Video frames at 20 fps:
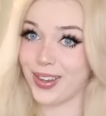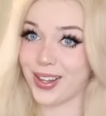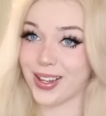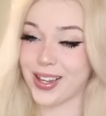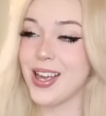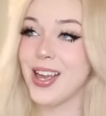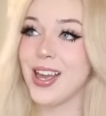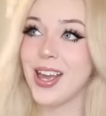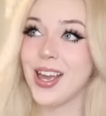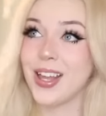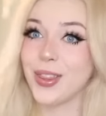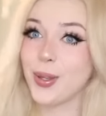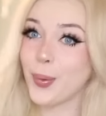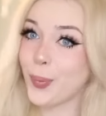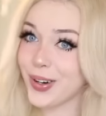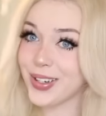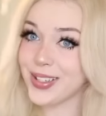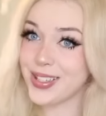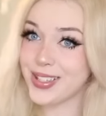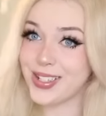Like, the
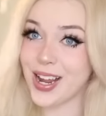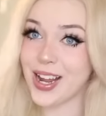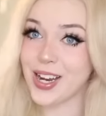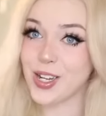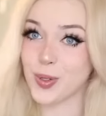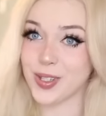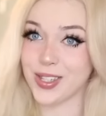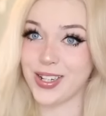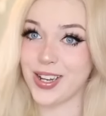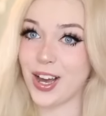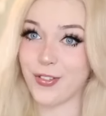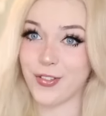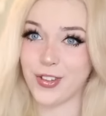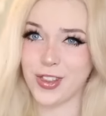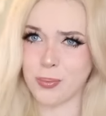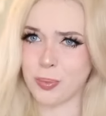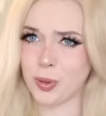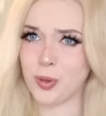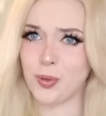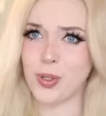word stage was enough
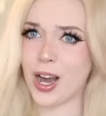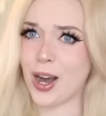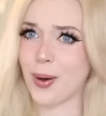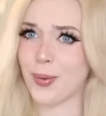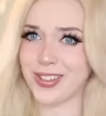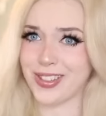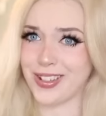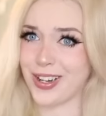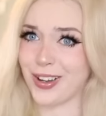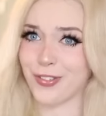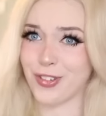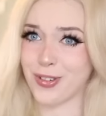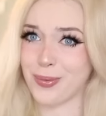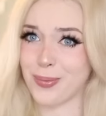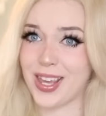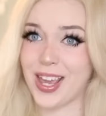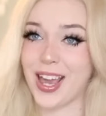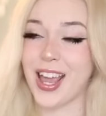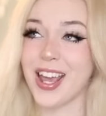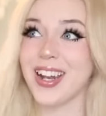and the blue dot was enough for
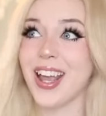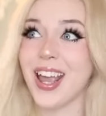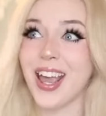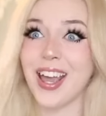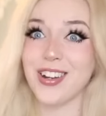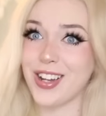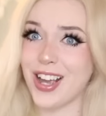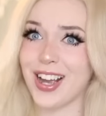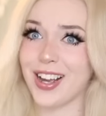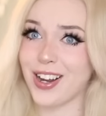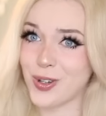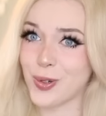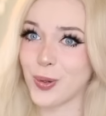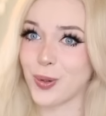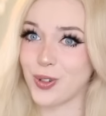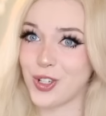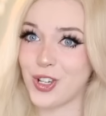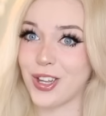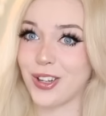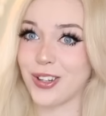me. And I had
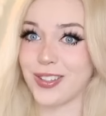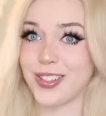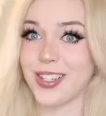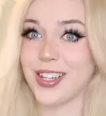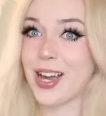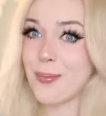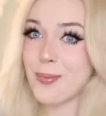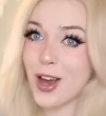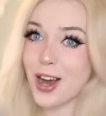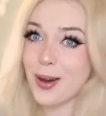actual chills. Like, I'm